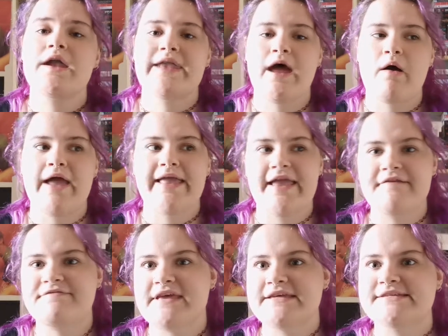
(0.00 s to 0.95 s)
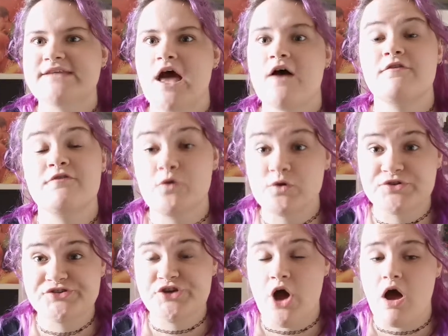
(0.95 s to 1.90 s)
Now I gave this a
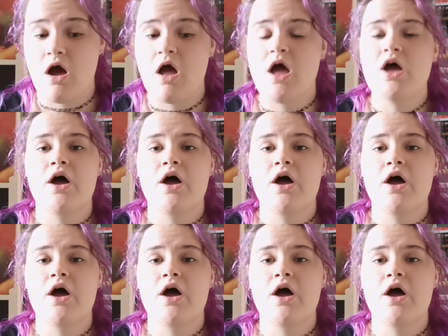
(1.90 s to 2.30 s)
4-star.